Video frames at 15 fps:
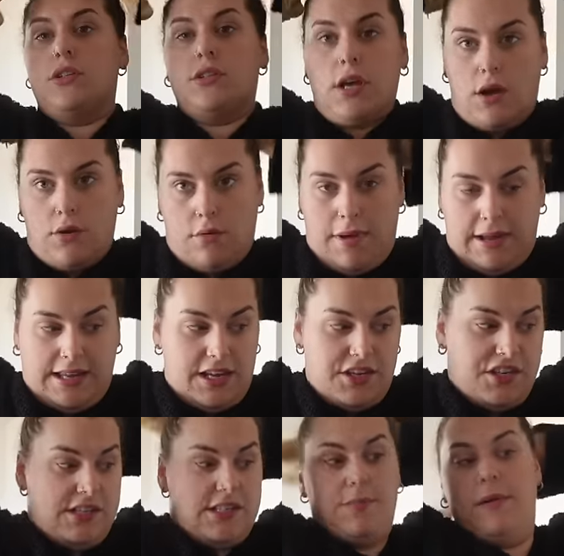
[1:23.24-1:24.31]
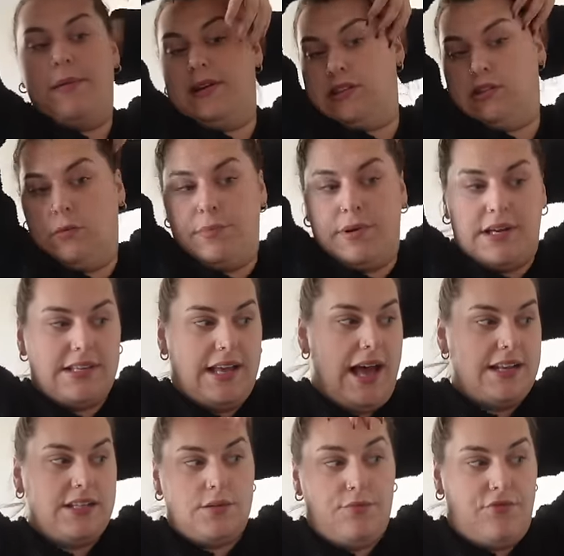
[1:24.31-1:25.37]
So my kitchen's a bit messed up because I
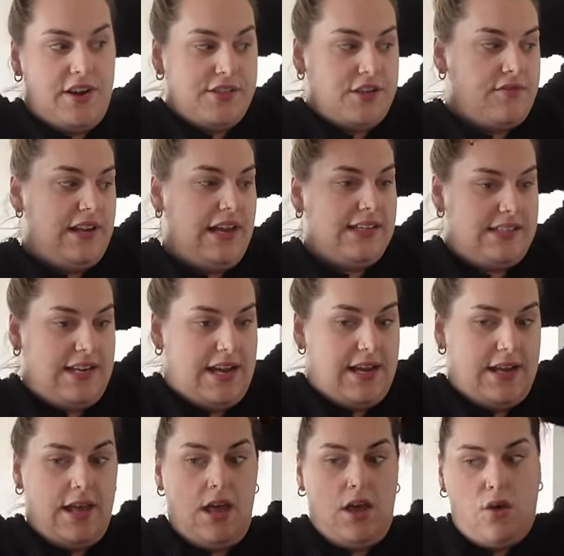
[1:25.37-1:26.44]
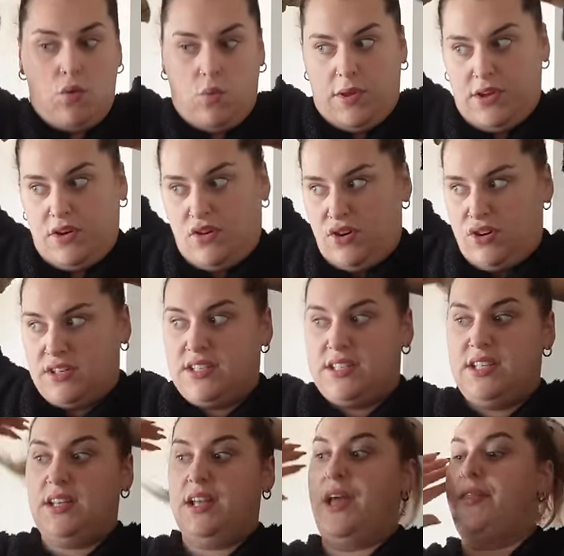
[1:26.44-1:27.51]
had some friends over last night. We cooked
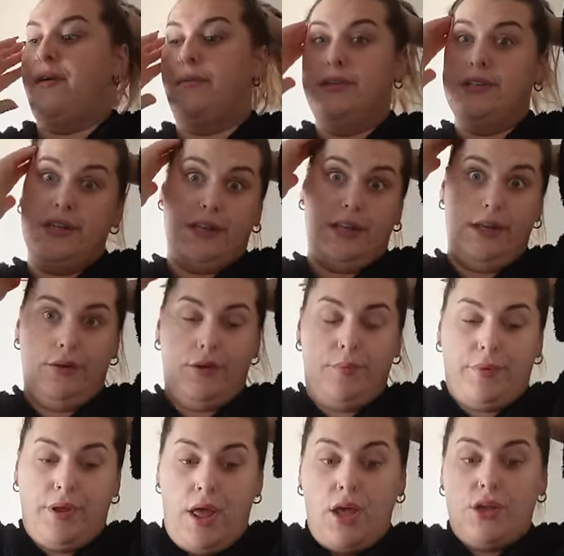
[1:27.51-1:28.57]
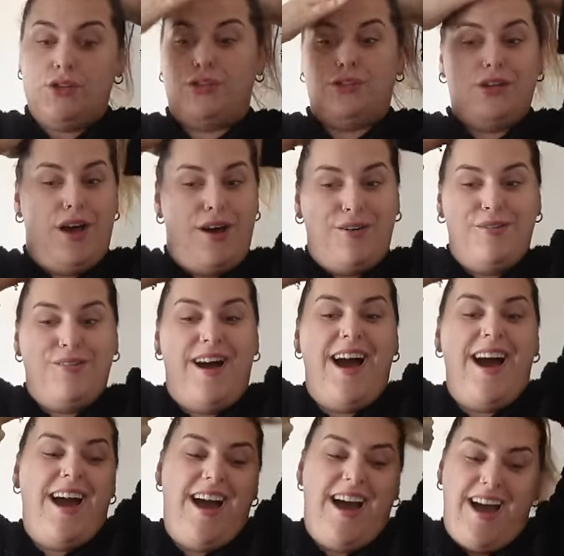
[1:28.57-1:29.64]
and then we didn't clean it up. So
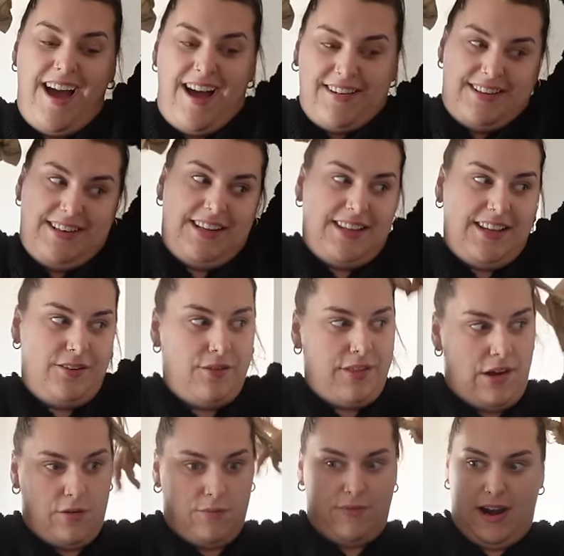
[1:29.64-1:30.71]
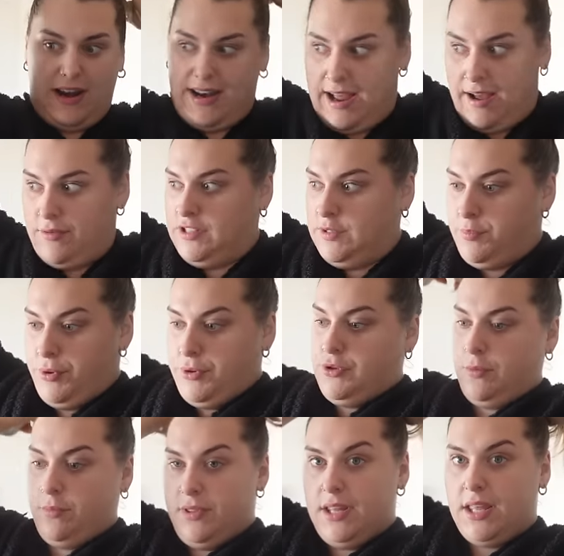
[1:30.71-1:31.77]
I'm going to clean all that up right now, spruce
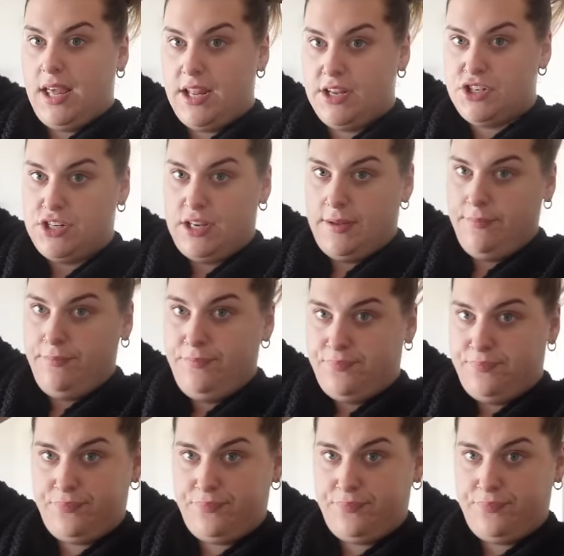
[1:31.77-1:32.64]
up the kitchen.